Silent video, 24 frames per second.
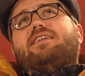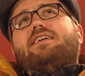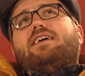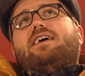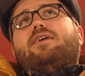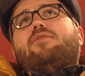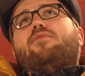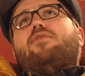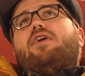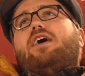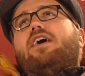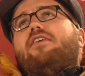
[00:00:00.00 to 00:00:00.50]

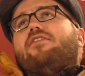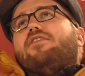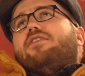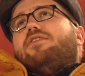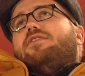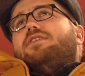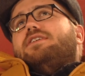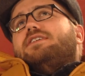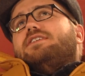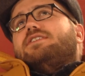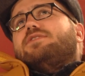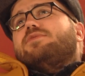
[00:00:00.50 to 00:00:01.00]
I've
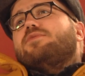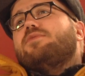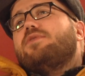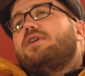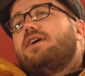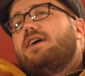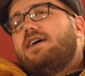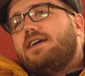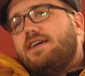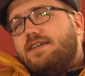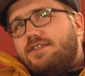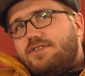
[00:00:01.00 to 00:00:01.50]
always
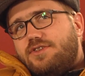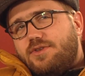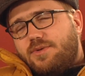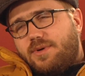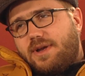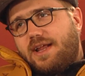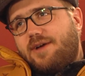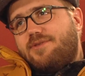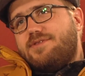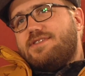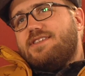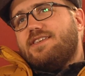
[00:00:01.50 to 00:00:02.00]
so
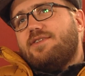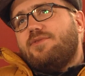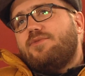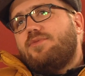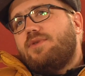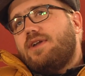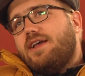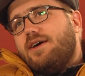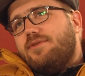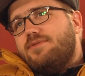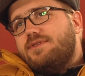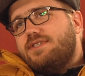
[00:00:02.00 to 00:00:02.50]
when I was
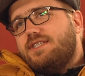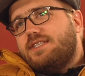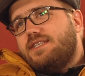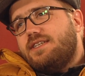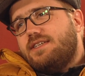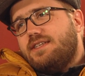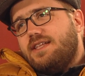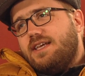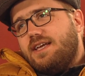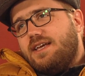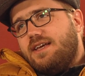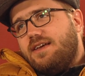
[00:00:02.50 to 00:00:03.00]

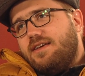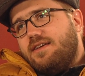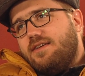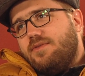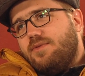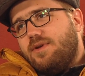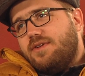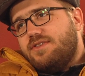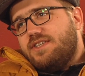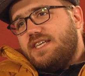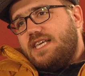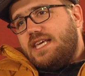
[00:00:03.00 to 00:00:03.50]

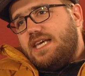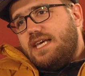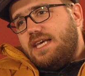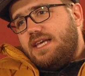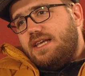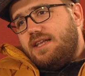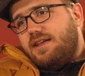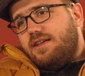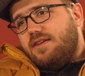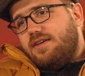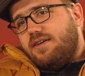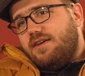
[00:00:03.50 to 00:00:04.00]
a
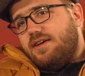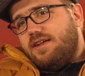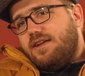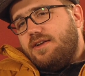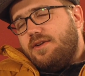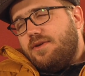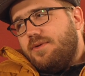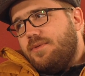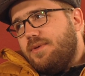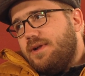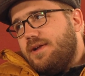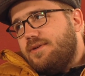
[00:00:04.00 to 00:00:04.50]
kid, I
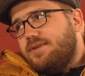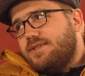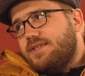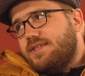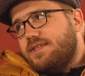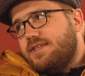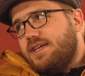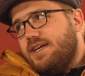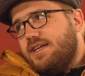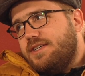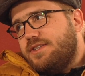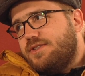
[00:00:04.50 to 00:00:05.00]
don't know, when I was
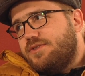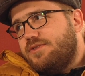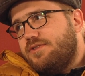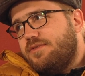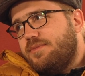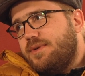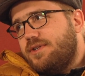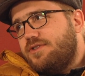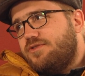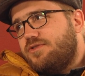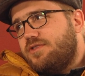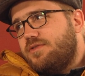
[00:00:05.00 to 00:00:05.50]
in high school,
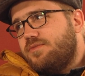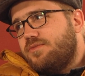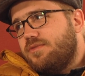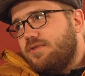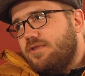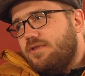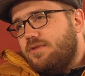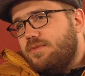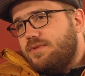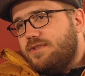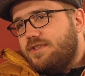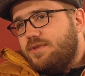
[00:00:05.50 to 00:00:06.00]
my dream
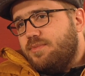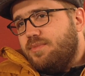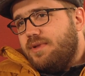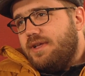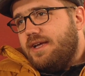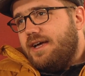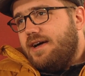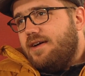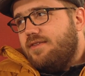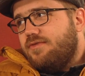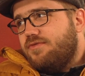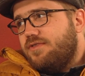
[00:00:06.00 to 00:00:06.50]
role was to
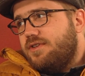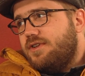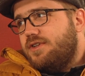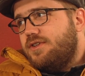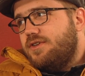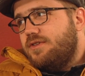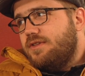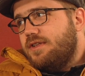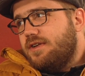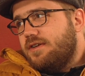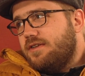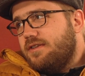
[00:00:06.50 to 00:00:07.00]
play Alfred
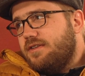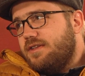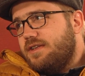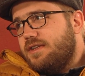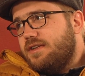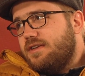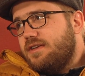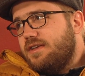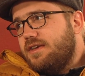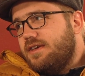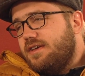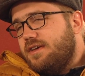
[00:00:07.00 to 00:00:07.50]
Doolittle
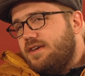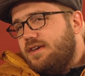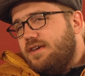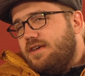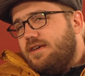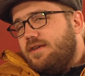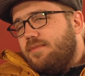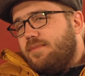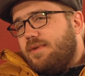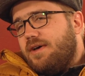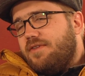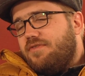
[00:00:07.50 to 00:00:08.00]
in
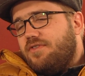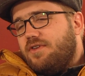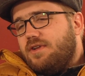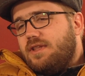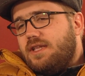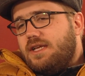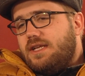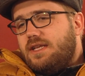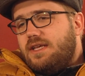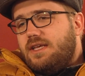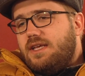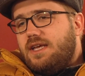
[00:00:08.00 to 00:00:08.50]
My Fair
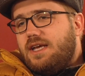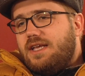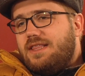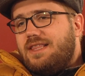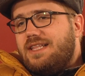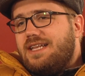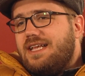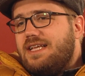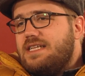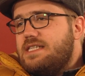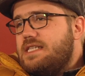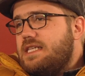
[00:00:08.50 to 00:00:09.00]
Lady, and
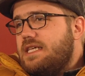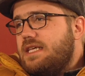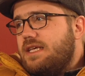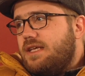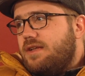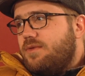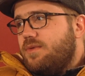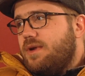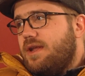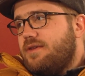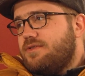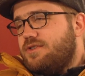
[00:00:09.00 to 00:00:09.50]
then I
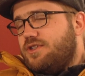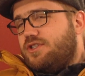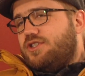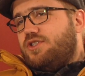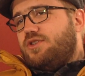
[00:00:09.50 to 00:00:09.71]
did when I was a